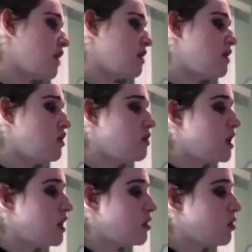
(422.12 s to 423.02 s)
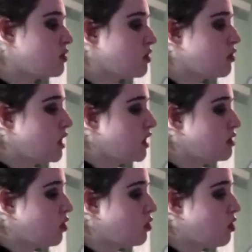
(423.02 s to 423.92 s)
so that's still going to be equal to
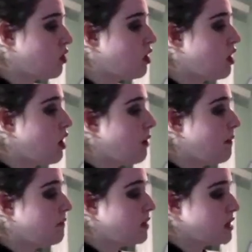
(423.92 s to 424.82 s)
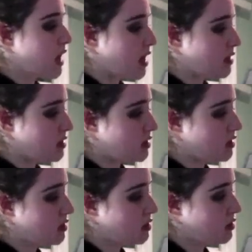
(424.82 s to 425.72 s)
E total
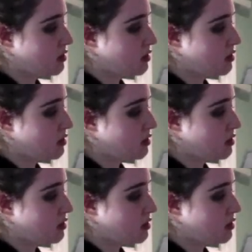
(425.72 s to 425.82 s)
S